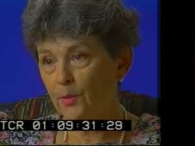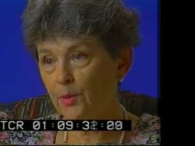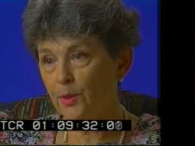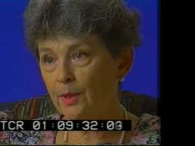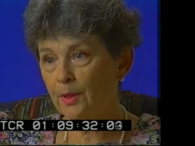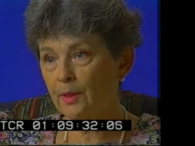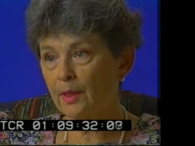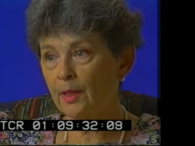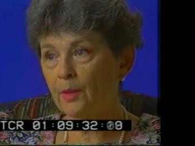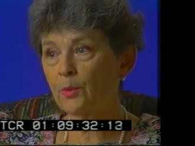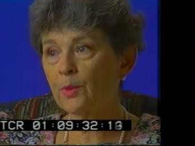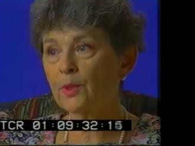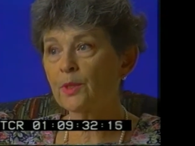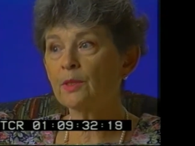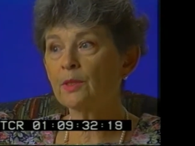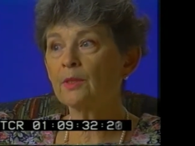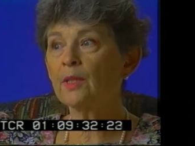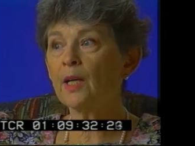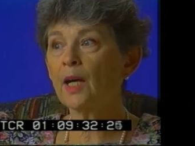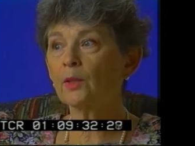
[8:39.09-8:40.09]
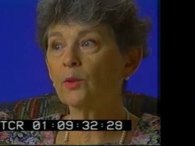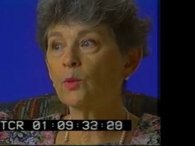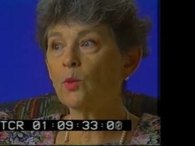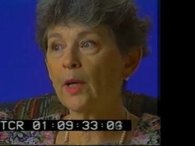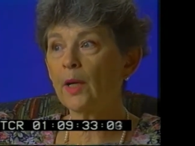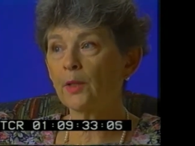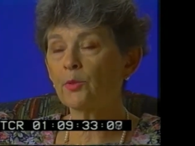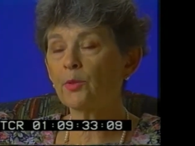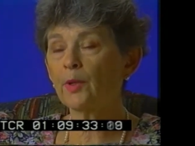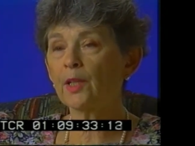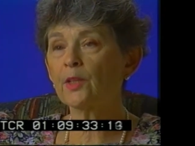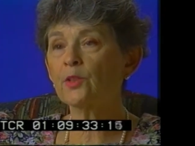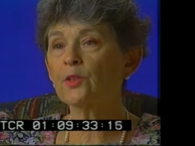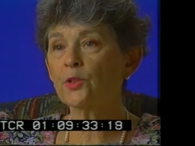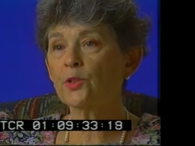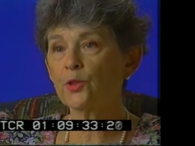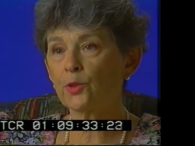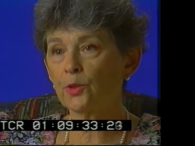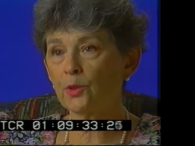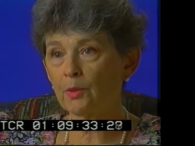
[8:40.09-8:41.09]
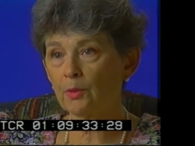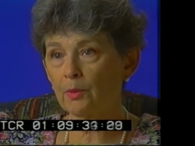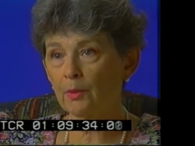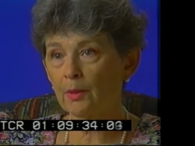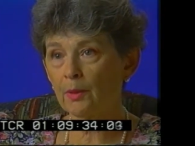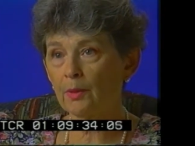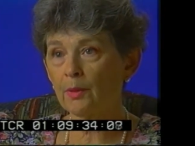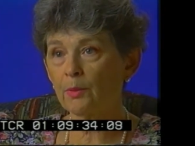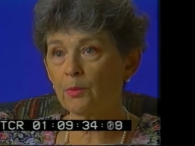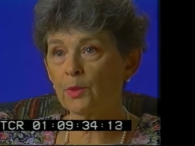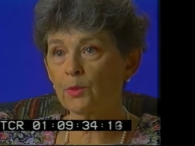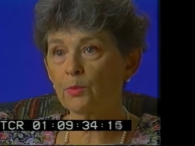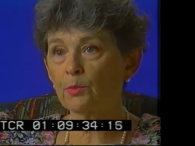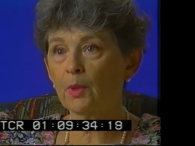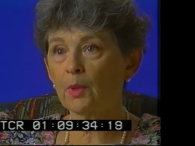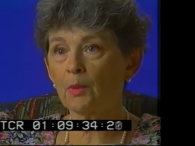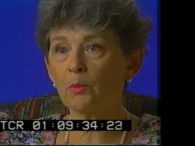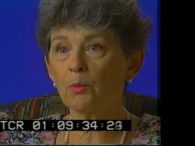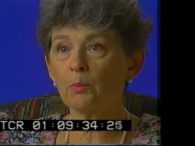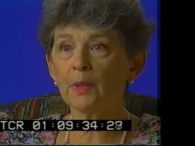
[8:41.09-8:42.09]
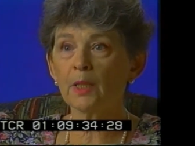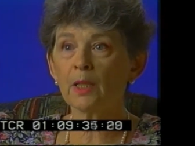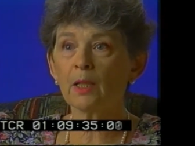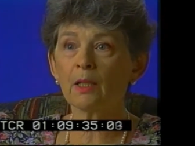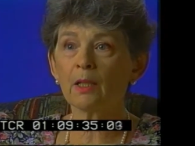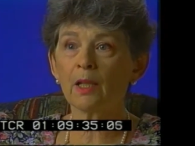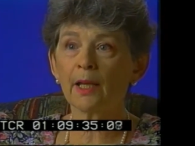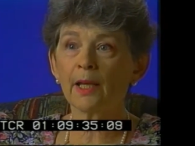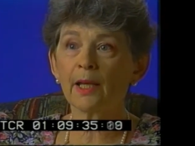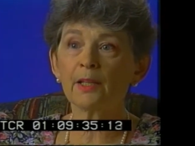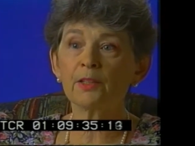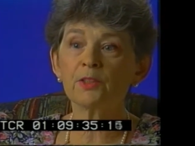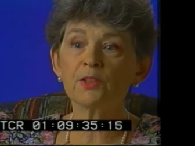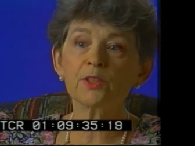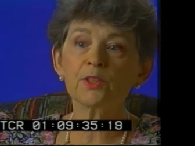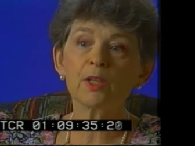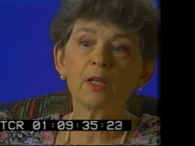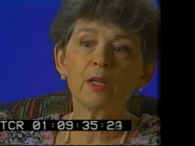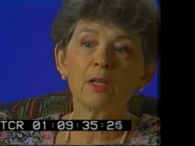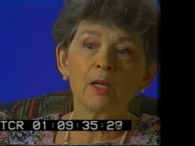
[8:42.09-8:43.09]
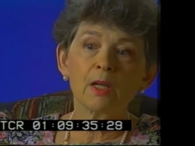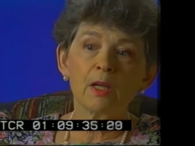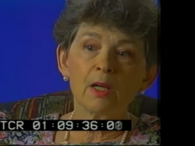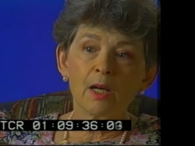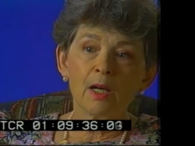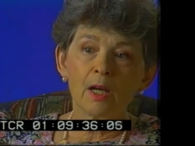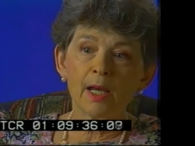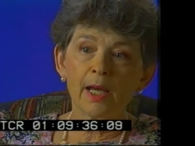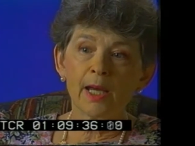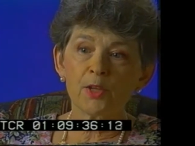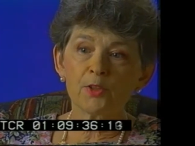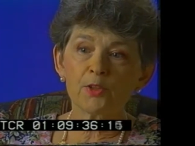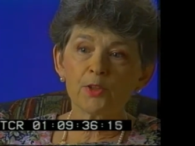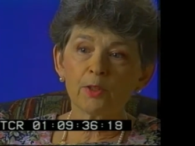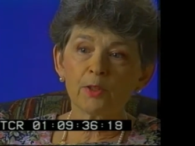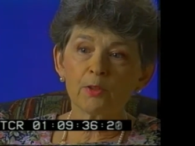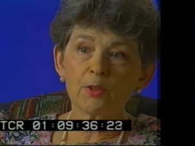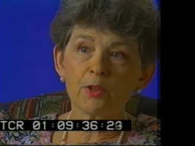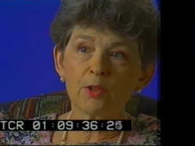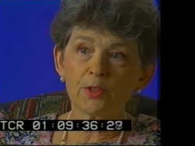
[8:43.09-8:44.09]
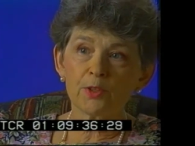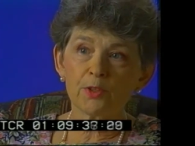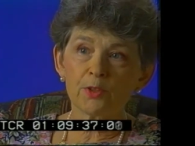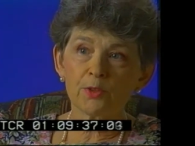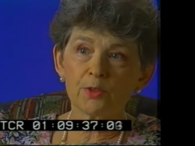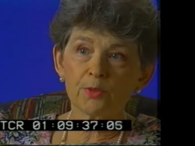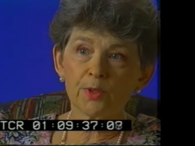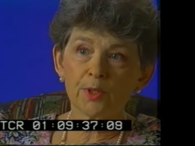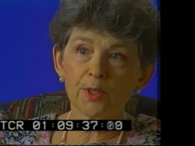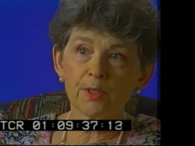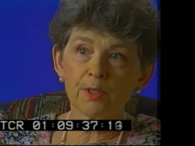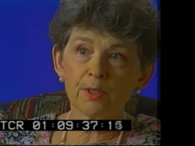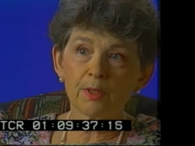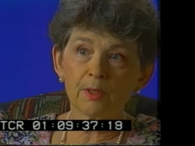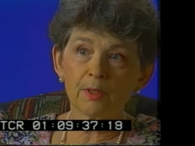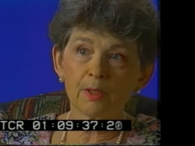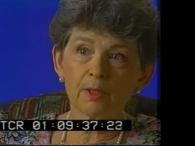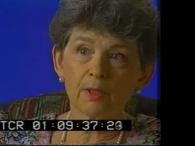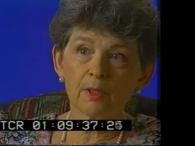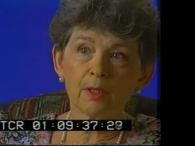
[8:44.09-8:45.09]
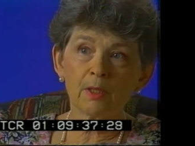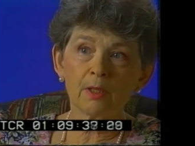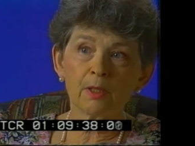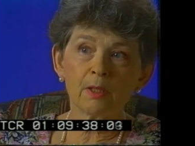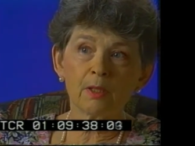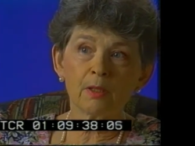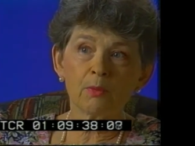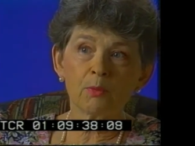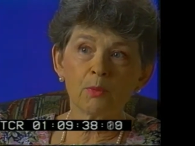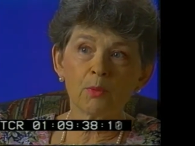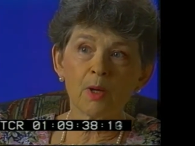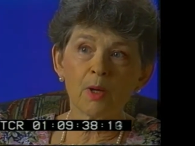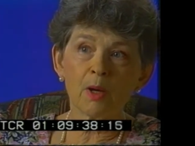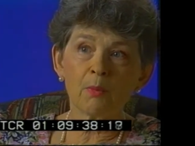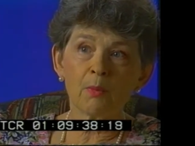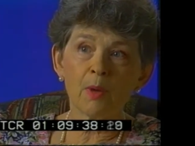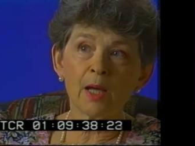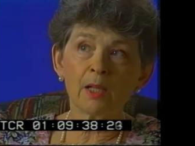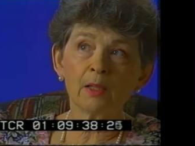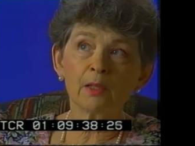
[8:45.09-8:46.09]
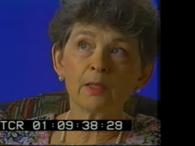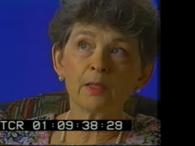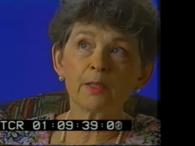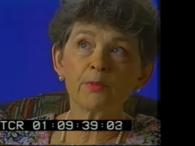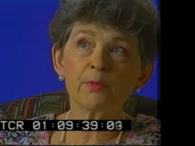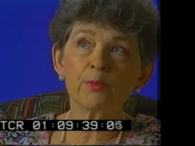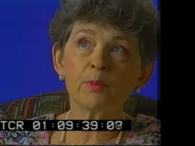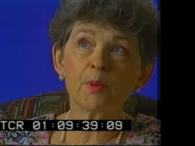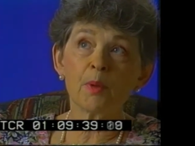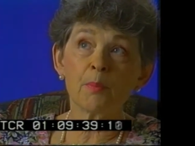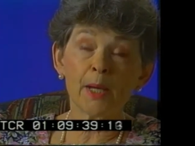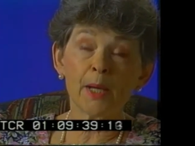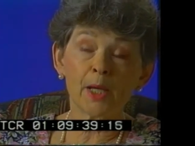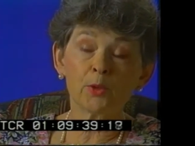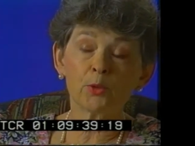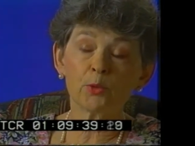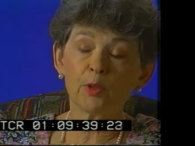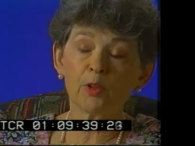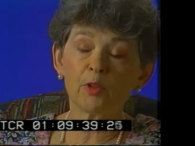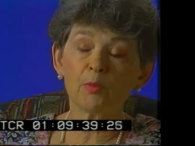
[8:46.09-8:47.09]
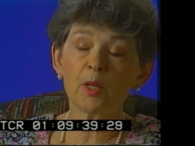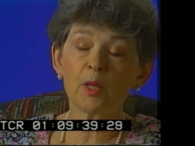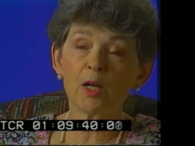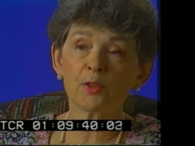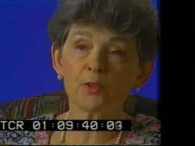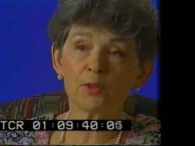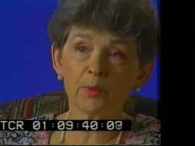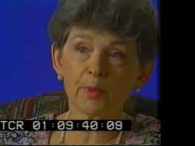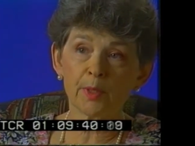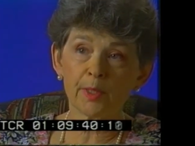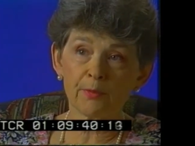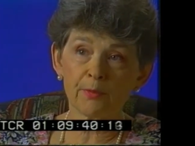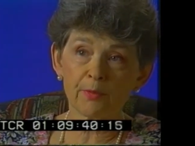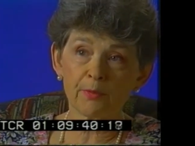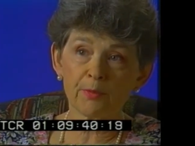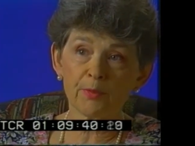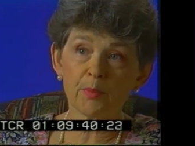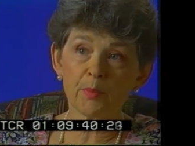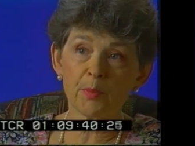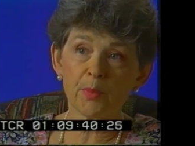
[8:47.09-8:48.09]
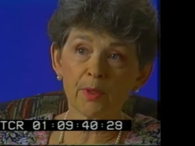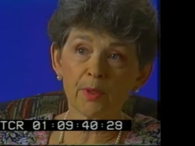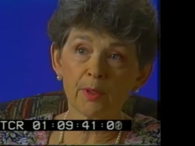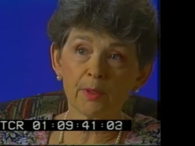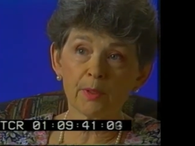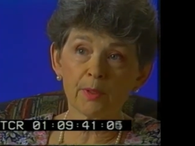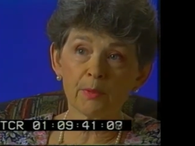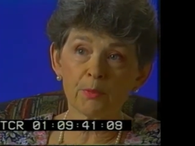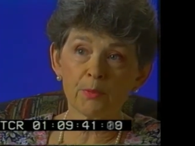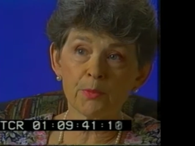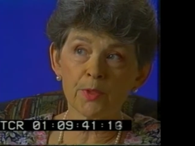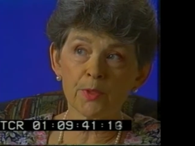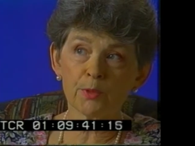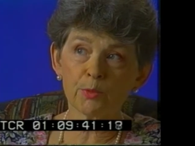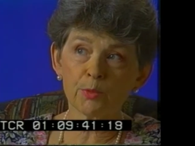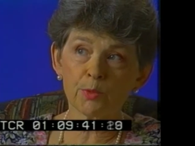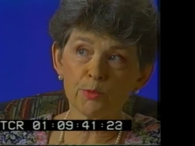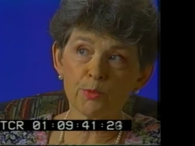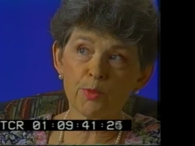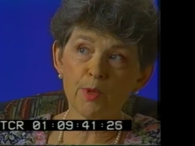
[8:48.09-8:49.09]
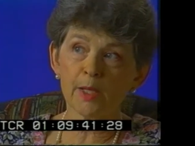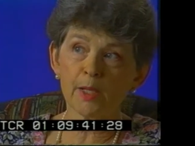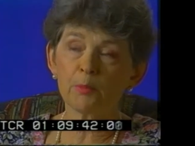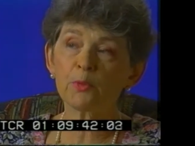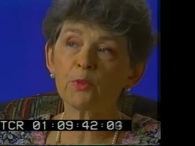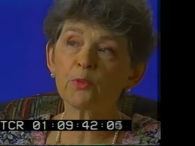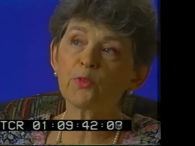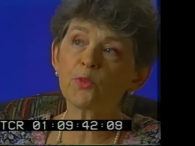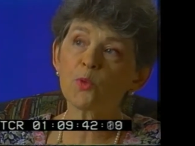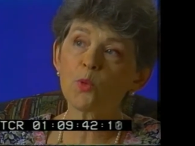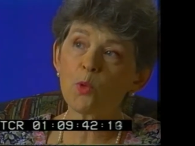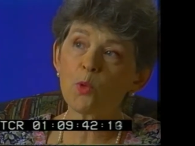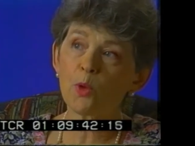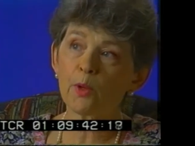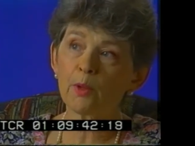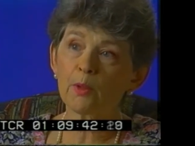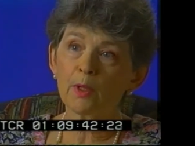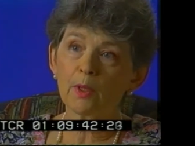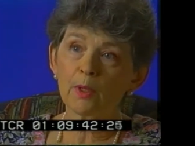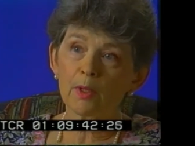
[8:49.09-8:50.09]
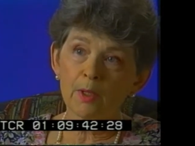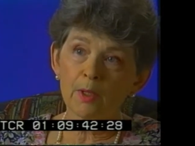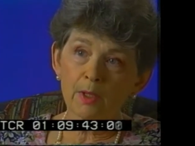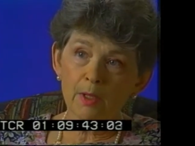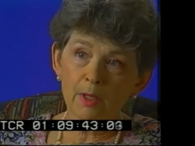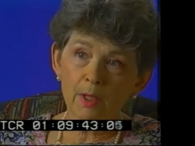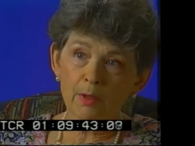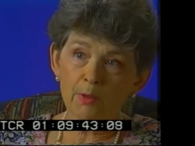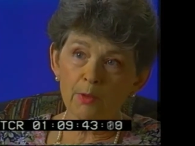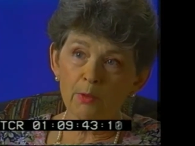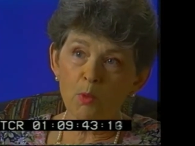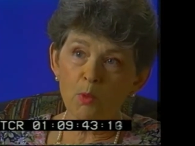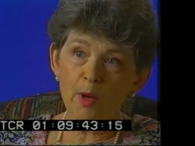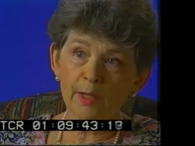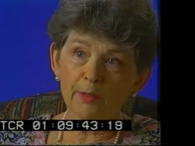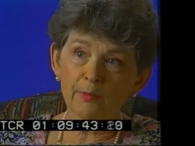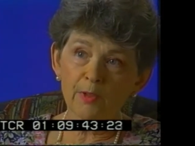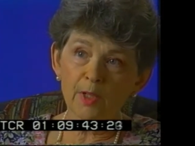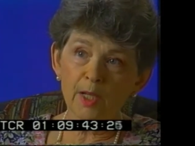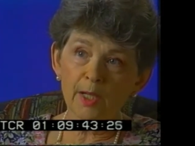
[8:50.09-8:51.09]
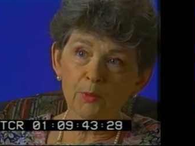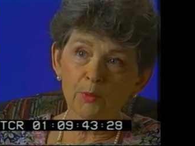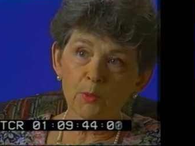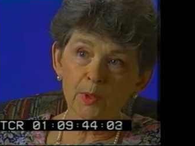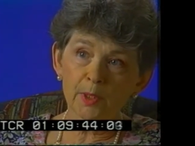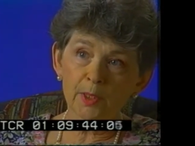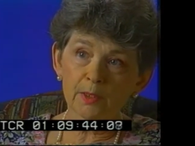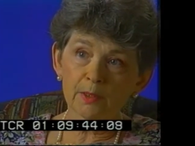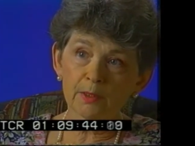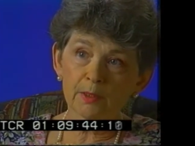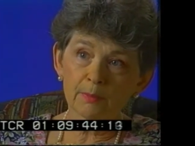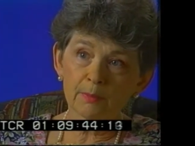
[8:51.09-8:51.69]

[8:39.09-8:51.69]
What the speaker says: It was not quite transitional. It was middle class housing across the street. I lived about 12 blocks away from there. This was right before the white flight west.